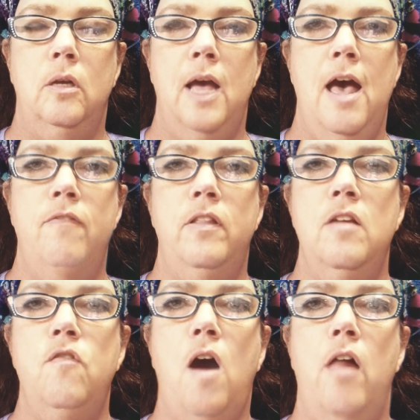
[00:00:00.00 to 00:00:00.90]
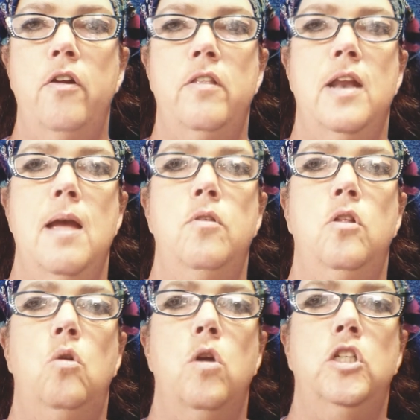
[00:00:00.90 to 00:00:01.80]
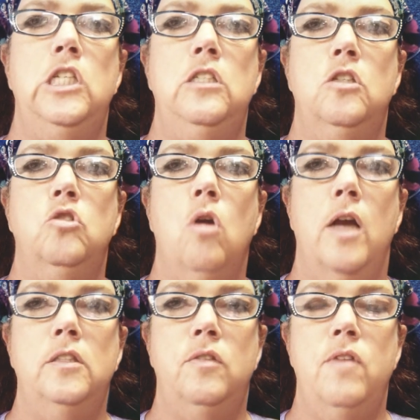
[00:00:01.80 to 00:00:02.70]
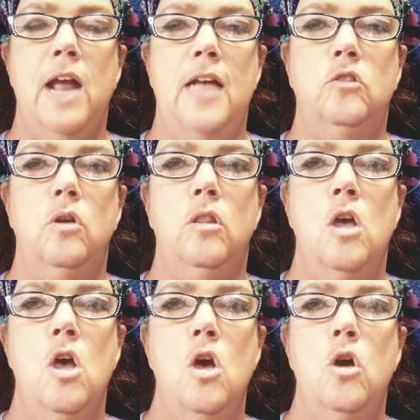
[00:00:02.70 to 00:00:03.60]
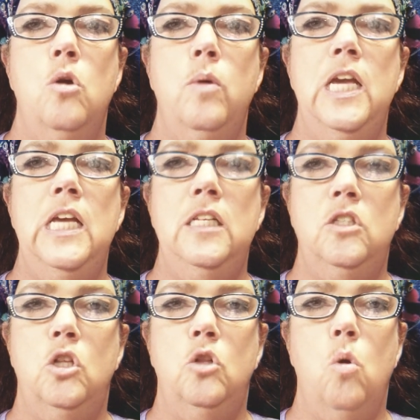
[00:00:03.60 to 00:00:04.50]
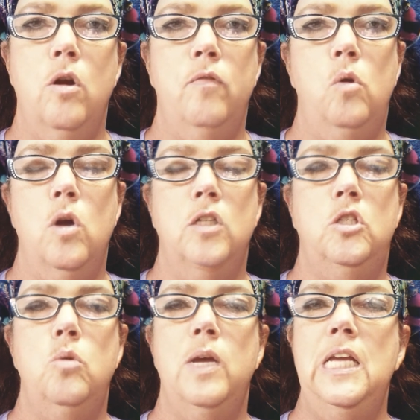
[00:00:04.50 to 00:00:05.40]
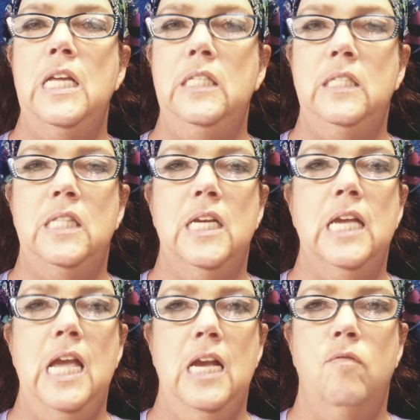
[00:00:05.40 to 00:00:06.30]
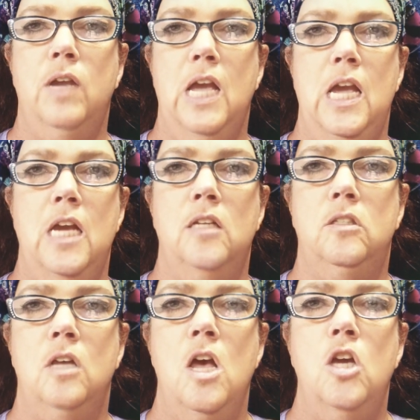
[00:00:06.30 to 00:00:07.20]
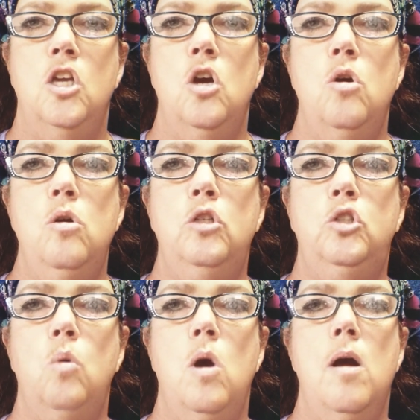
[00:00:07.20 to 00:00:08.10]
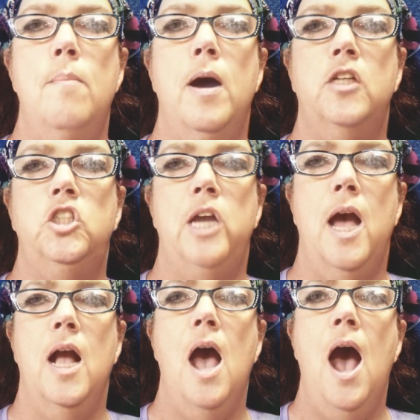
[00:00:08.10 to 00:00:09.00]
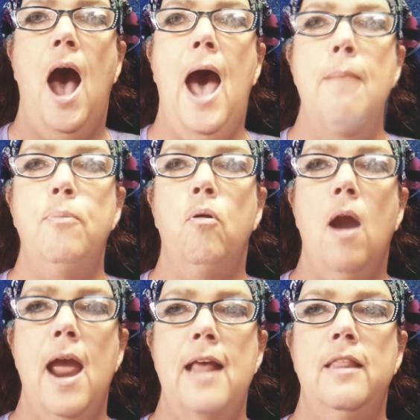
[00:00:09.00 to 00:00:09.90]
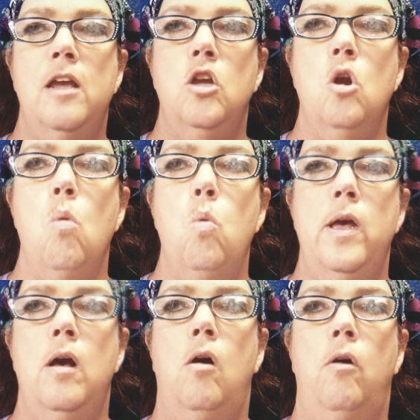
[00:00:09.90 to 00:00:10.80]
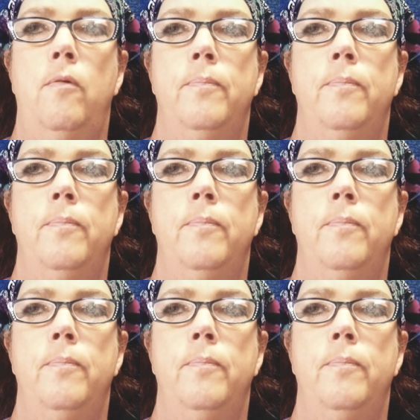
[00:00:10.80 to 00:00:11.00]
Heavenly Father, in the name of the Lord Jesus Christ of Nazareth, who is the Lord of Lords, who is the King of Kings, Yahushua HaMashiach, I pray that your will